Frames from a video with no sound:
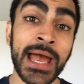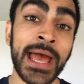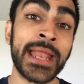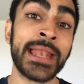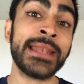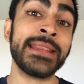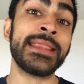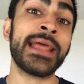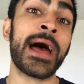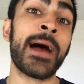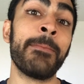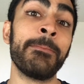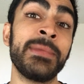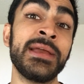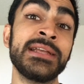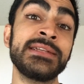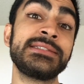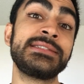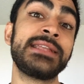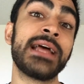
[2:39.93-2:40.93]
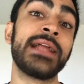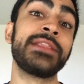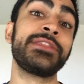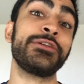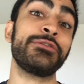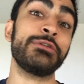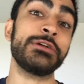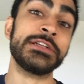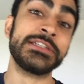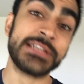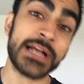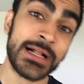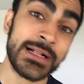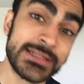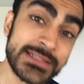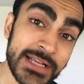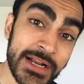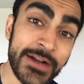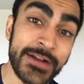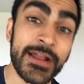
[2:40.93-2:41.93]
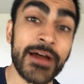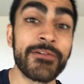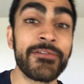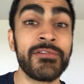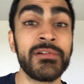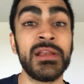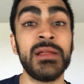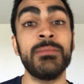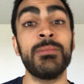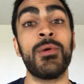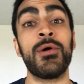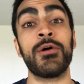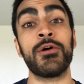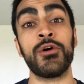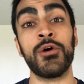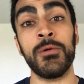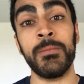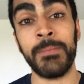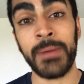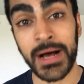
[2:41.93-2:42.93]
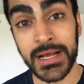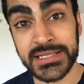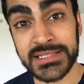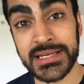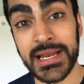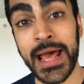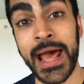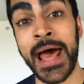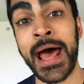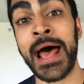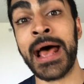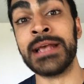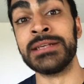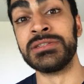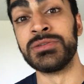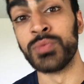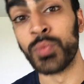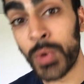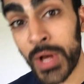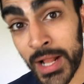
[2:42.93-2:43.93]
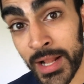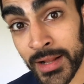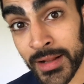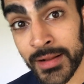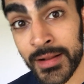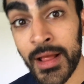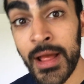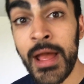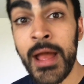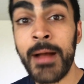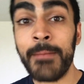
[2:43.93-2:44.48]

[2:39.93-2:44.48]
and that means that the results are definitely more robust as well well.